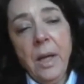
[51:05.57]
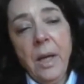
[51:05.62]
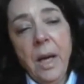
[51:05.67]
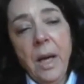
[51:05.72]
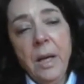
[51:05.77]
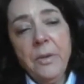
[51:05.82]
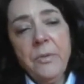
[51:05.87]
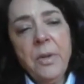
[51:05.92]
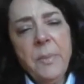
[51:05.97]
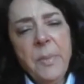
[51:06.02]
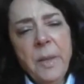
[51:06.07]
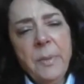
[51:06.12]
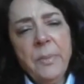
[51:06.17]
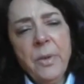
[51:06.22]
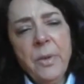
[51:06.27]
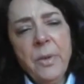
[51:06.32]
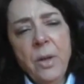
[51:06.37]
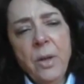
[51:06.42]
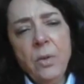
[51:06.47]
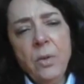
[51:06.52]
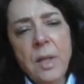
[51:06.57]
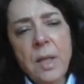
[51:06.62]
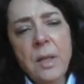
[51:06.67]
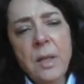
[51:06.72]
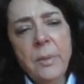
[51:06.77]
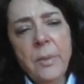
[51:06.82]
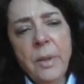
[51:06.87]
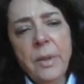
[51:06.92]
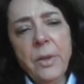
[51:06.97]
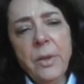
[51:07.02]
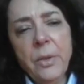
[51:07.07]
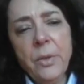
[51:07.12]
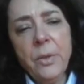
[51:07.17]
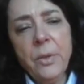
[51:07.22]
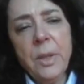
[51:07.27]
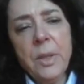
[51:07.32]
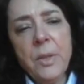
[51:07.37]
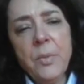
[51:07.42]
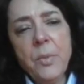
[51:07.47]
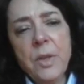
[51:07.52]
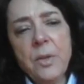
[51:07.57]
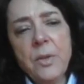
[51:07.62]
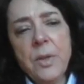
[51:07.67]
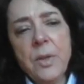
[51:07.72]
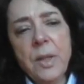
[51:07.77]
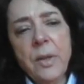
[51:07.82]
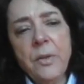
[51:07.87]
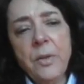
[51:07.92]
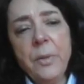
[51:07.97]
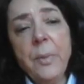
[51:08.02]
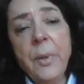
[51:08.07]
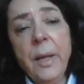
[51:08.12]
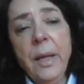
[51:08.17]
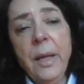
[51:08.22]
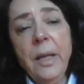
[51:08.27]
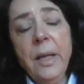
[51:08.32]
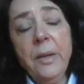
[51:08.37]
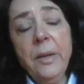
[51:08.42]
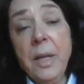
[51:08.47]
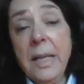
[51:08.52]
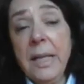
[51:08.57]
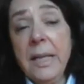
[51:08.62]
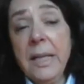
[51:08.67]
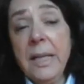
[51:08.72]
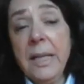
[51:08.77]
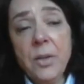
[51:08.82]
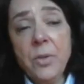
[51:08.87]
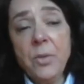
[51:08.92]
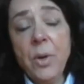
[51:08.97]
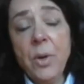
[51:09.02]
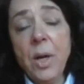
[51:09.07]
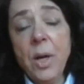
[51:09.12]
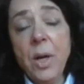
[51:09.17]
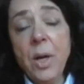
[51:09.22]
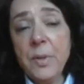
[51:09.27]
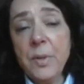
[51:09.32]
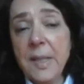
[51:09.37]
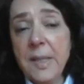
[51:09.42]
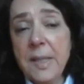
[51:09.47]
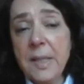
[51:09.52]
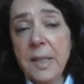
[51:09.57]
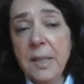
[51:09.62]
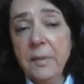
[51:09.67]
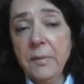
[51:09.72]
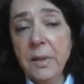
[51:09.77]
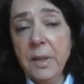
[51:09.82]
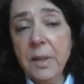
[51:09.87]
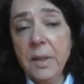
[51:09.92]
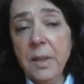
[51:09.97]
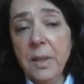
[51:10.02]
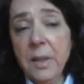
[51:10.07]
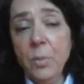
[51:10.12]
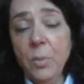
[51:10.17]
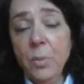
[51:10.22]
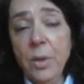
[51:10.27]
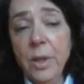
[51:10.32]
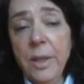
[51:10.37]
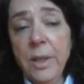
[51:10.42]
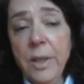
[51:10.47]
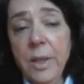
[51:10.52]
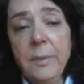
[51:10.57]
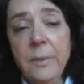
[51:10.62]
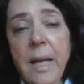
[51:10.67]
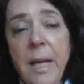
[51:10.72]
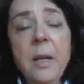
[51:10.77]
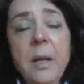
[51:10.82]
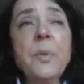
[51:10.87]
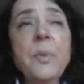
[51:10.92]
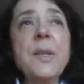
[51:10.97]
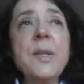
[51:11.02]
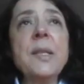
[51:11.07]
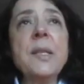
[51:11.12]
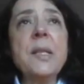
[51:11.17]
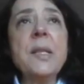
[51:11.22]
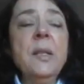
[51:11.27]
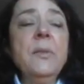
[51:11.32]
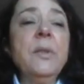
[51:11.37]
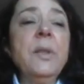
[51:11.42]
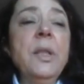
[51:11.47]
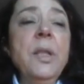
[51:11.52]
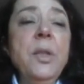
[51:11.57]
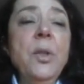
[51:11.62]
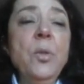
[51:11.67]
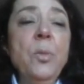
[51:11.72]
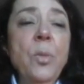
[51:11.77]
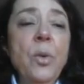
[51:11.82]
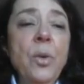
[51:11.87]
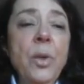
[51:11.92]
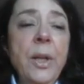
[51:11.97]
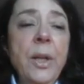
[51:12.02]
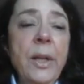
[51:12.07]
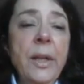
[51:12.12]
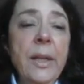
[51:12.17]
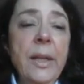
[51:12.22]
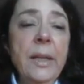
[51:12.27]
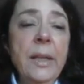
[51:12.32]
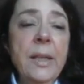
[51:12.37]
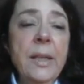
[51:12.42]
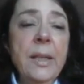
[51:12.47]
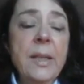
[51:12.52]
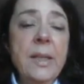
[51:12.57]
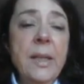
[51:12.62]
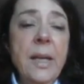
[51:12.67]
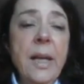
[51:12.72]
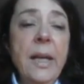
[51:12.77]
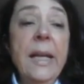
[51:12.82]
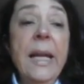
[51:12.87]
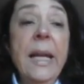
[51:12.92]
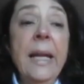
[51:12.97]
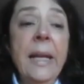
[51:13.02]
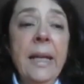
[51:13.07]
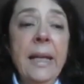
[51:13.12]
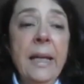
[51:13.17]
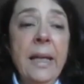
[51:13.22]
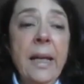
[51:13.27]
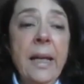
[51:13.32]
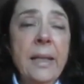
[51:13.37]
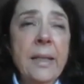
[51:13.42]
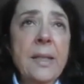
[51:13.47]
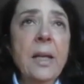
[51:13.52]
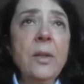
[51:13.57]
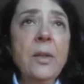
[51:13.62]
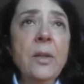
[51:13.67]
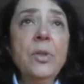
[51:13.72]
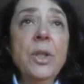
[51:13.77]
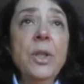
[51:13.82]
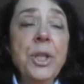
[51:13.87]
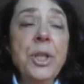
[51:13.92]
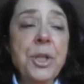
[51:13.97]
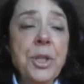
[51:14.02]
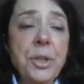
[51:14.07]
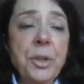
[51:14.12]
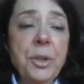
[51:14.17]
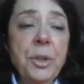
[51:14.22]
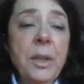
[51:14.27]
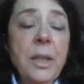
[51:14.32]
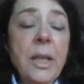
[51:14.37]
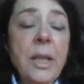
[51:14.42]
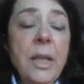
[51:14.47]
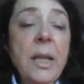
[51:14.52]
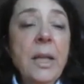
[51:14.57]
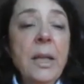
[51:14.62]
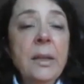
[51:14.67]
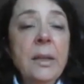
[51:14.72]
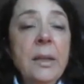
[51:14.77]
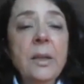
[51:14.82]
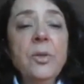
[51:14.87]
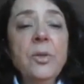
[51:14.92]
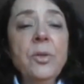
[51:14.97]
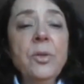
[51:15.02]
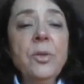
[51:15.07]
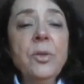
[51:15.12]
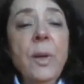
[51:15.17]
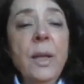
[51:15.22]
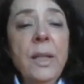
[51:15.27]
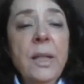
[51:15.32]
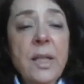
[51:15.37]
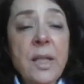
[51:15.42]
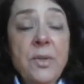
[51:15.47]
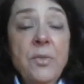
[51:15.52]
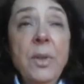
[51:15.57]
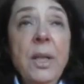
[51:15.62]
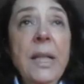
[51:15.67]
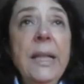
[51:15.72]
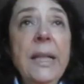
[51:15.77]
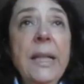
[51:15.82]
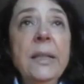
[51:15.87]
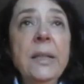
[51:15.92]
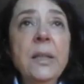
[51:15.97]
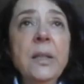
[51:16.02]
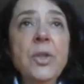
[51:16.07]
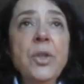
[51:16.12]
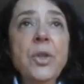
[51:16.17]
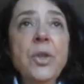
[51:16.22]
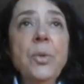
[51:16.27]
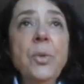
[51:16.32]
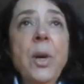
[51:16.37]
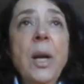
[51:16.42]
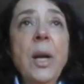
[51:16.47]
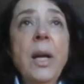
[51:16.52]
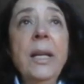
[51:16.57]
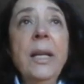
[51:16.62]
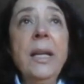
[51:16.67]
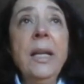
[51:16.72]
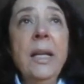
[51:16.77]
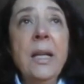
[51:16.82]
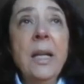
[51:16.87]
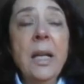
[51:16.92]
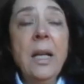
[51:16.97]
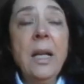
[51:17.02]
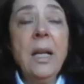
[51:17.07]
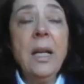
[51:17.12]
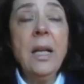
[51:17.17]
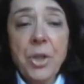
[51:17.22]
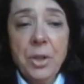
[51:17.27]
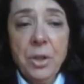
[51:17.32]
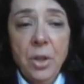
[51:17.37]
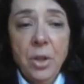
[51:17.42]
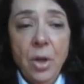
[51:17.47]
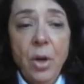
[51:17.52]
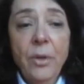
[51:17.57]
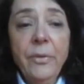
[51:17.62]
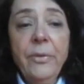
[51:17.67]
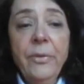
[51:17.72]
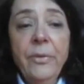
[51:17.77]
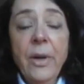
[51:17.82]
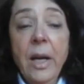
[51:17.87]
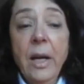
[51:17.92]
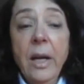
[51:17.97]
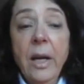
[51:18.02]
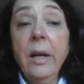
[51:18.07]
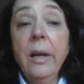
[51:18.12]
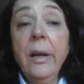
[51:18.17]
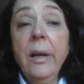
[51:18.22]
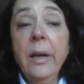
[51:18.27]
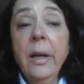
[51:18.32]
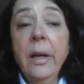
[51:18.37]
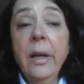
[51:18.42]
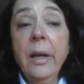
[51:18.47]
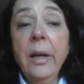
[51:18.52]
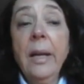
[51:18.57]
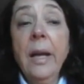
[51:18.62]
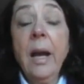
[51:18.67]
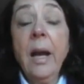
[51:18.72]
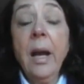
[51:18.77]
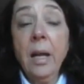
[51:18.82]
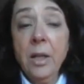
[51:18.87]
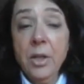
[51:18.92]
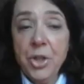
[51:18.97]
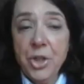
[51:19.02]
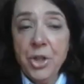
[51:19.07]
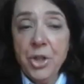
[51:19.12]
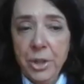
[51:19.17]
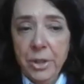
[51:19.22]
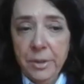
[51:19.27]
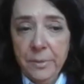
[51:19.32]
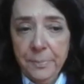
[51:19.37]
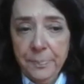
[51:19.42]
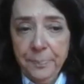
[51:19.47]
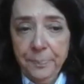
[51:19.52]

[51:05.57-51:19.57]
I remember a long time ago, this was considered mainly related to hypersensitivity pneumonia. Hypersensitivity pneumonia, it is a condition that normally is related to an inhalation of an allergen.